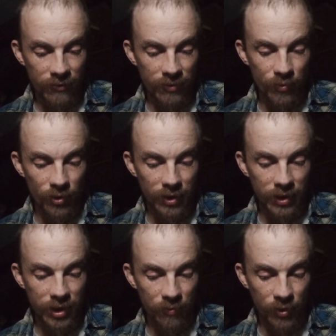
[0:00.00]
of the
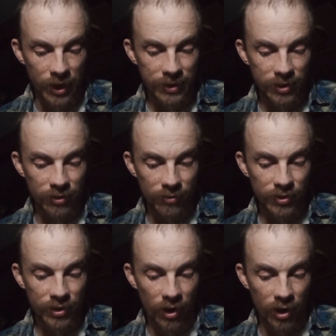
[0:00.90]
brutally depressed
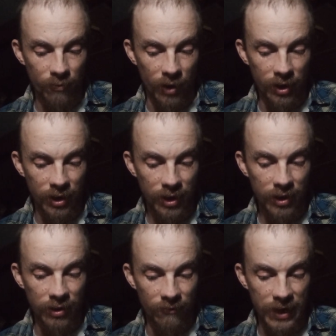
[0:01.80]
used car market
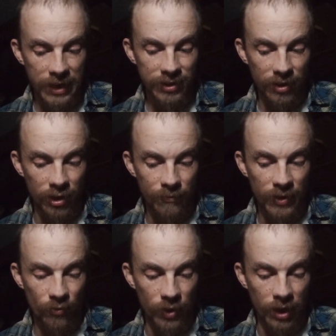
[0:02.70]
in the vast
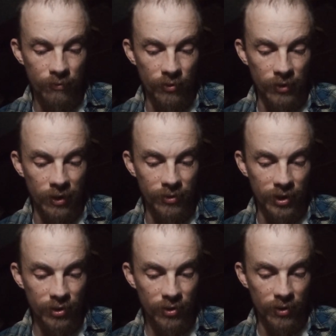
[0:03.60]
urban web around
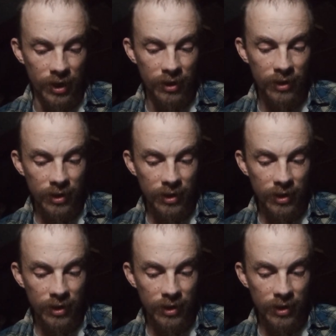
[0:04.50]
Detroit,